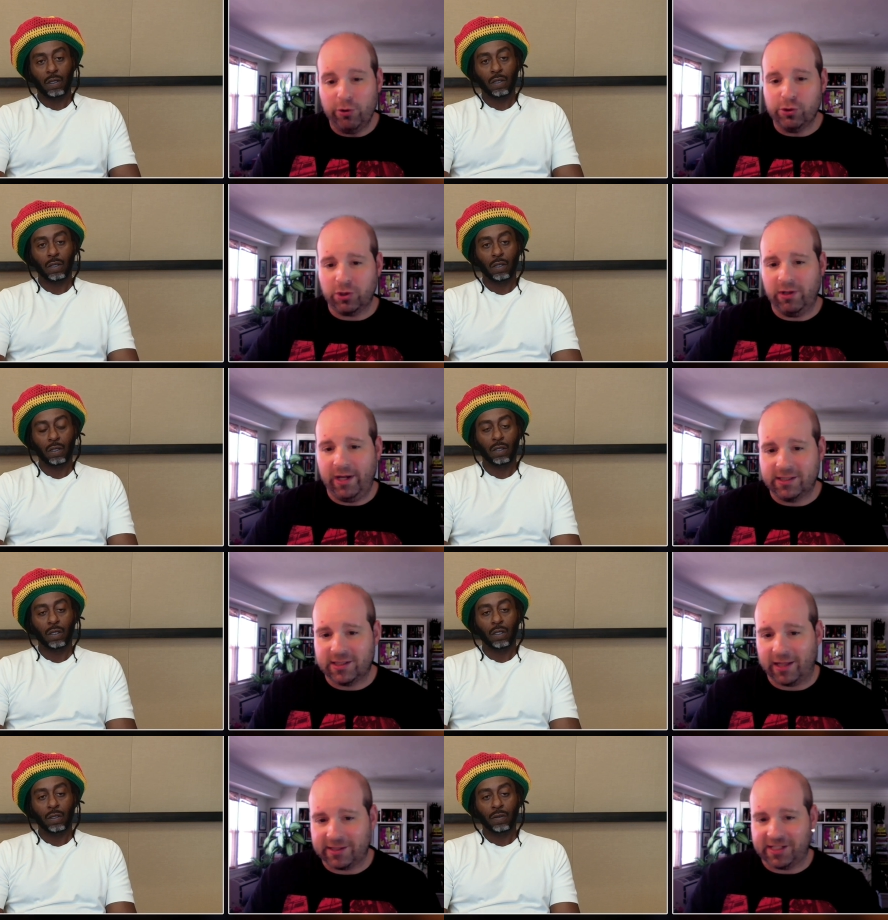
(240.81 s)
Speaker 1: usually
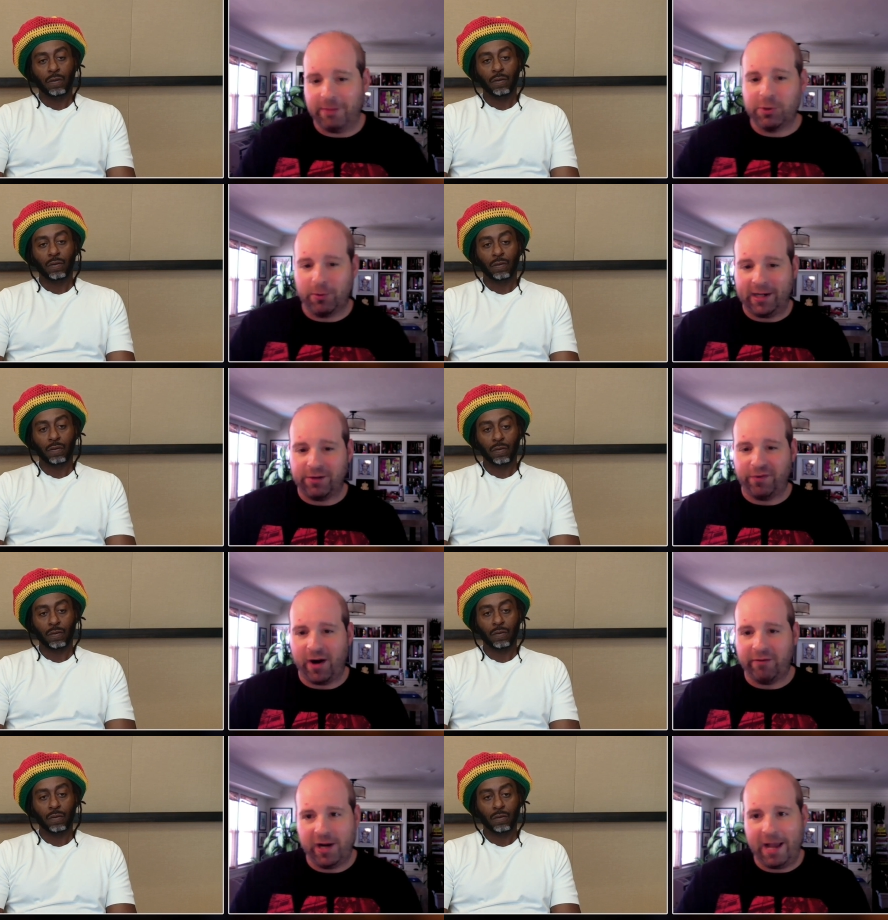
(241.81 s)
it's not the same director
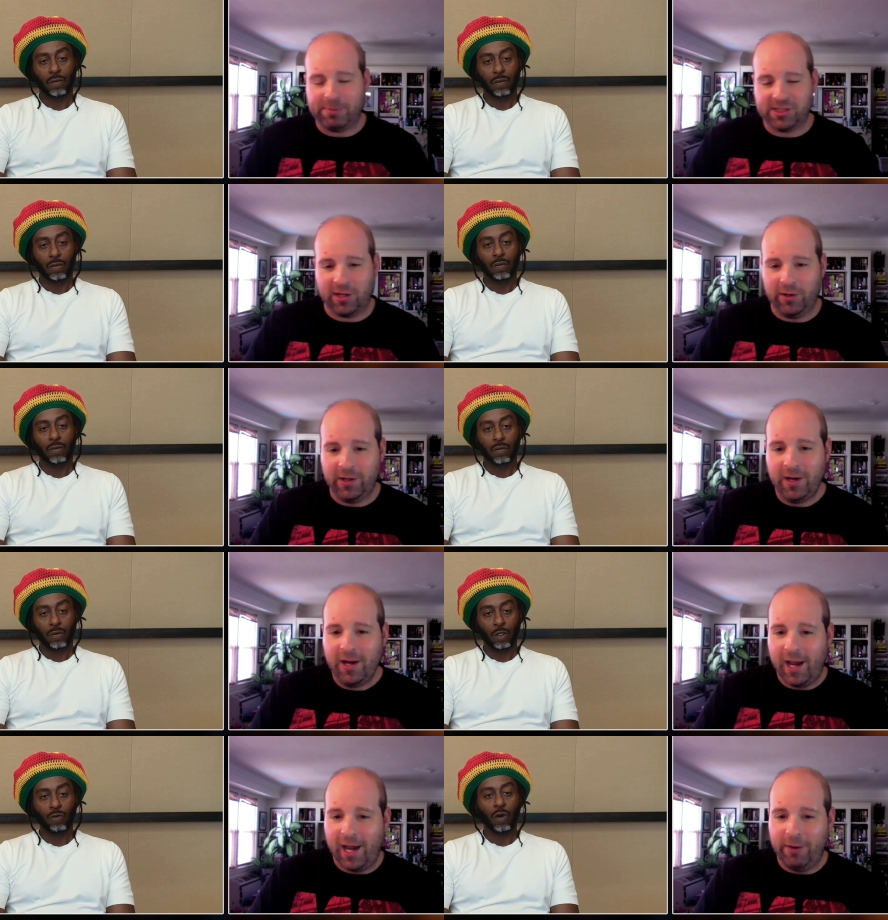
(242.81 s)
for every episode,
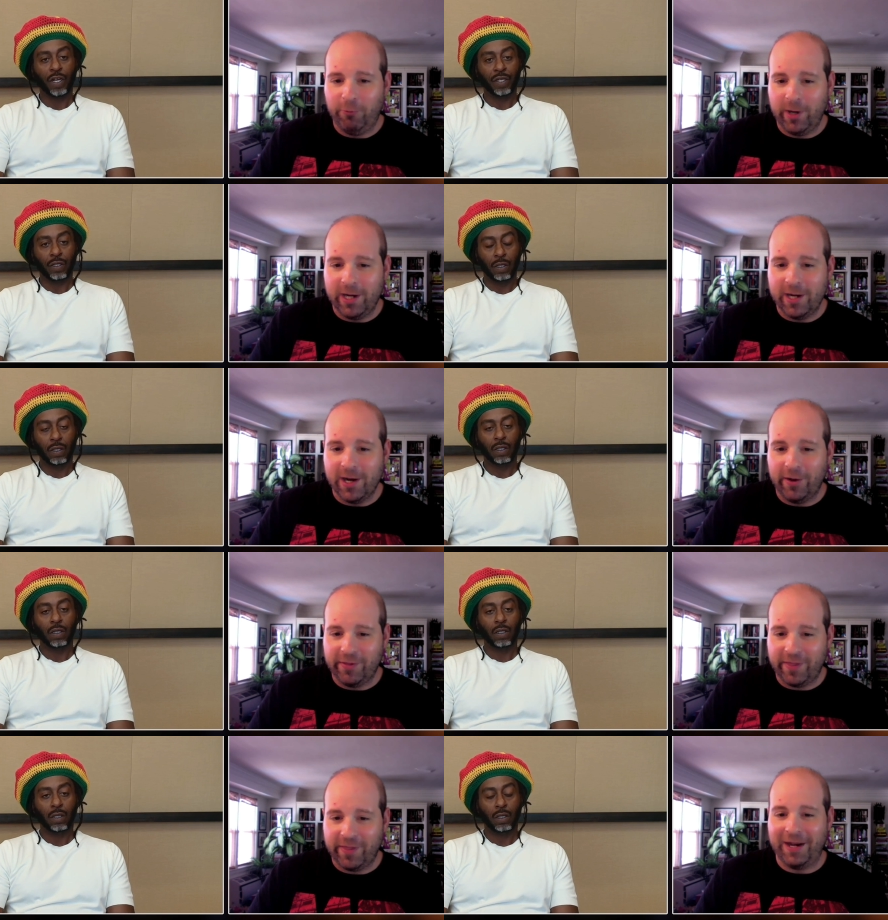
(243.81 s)
and right. we know
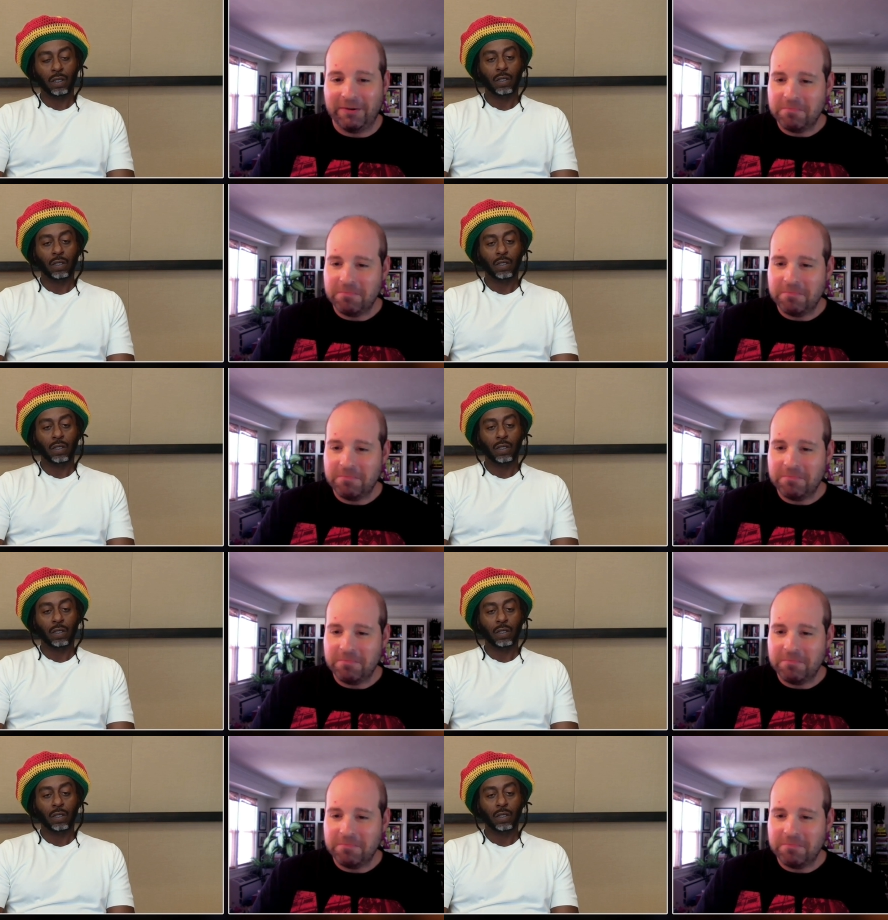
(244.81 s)
that